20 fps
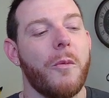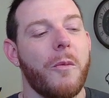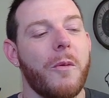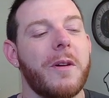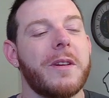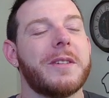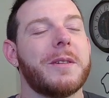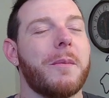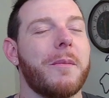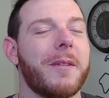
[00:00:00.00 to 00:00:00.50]

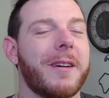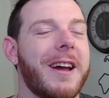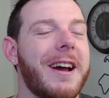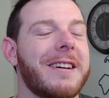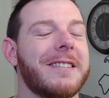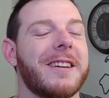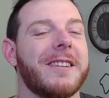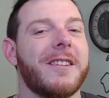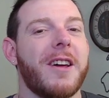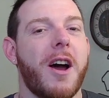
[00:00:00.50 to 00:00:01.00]
some of the guys
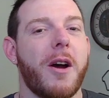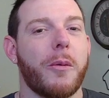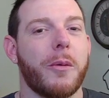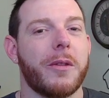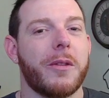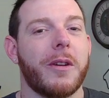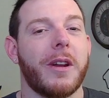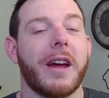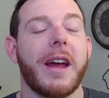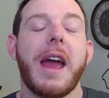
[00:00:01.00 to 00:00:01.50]
I talk with
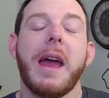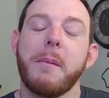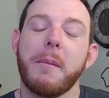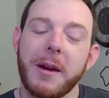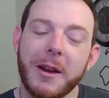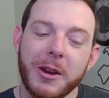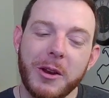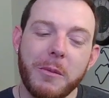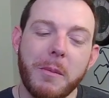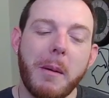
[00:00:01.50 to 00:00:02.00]
are like, hey
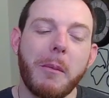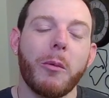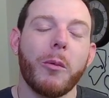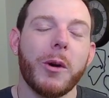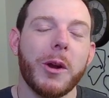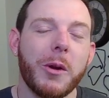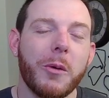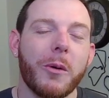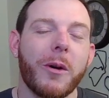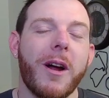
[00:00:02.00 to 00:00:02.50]
man, you remember
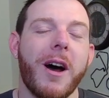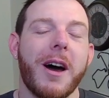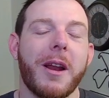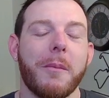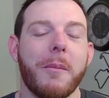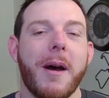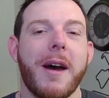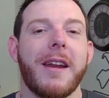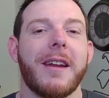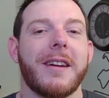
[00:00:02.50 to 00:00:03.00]
when you were
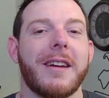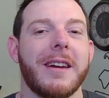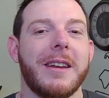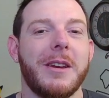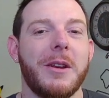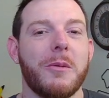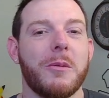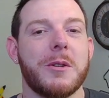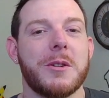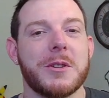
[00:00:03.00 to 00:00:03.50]
automatic and
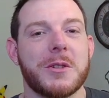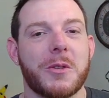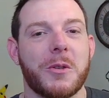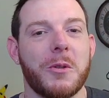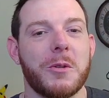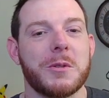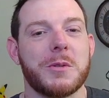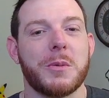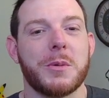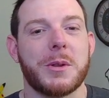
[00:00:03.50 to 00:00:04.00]
you were just
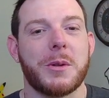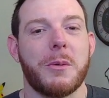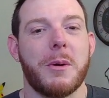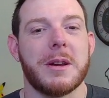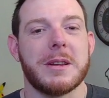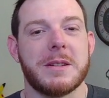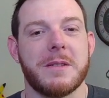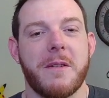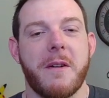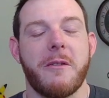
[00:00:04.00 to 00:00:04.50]
cruising with the
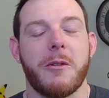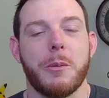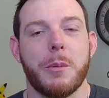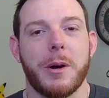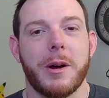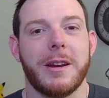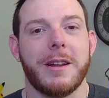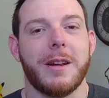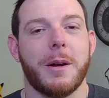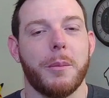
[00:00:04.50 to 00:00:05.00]
rest of
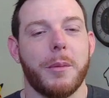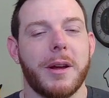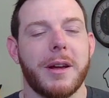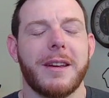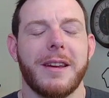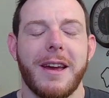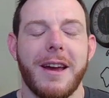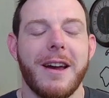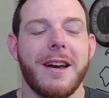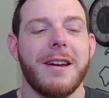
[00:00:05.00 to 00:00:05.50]
everybody? I'm like,
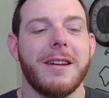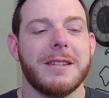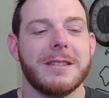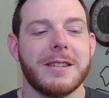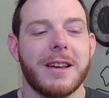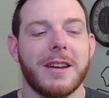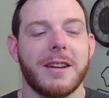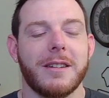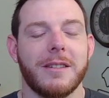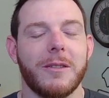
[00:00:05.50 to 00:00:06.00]
yeah. He's
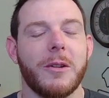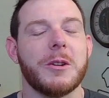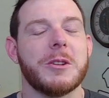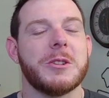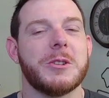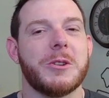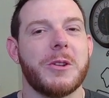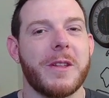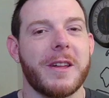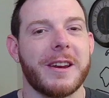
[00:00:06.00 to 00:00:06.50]
like, why don't you
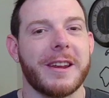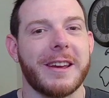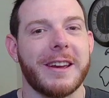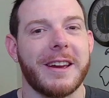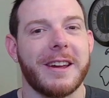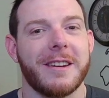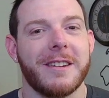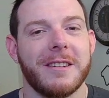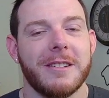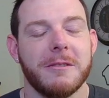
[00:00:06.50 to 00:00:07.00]
do that again?